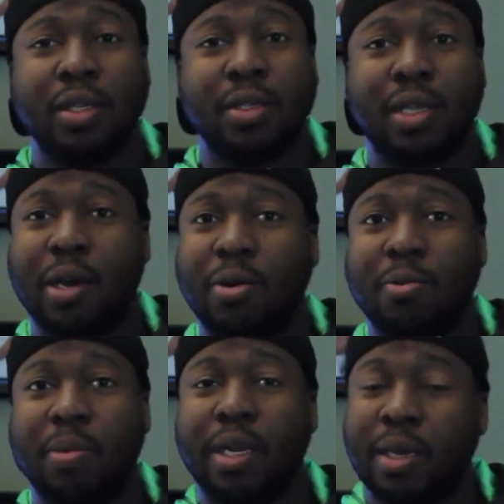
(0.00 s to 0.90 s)
So,
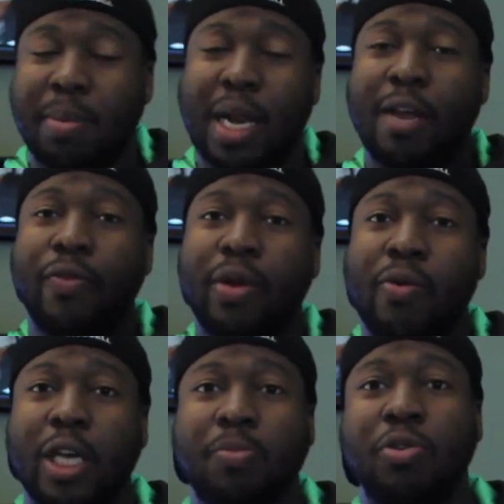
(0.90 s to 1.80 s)
but I definitely want to
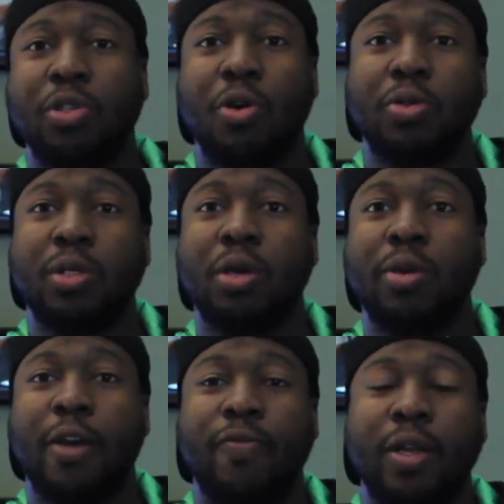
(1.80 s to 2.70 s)
watch both shows. So
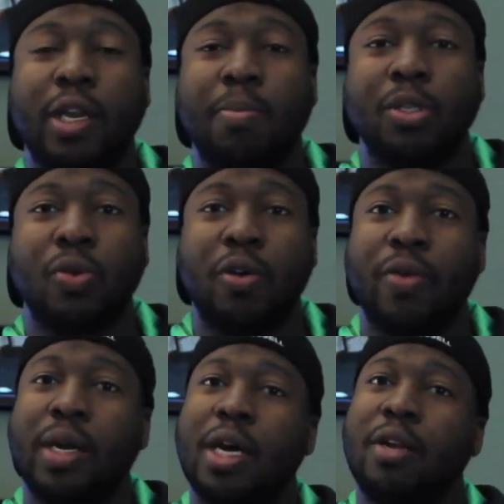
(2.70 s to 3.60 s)
definitely number 12,
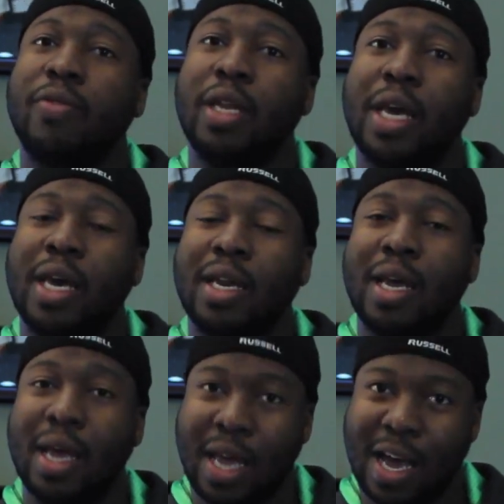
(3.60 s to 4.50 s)
Ray Donovan and
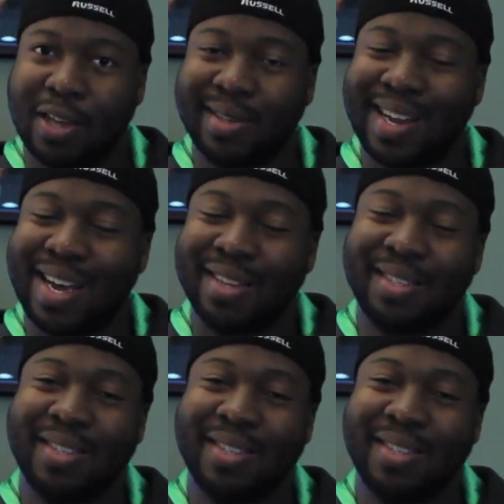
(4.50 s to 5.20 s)
House of Lies.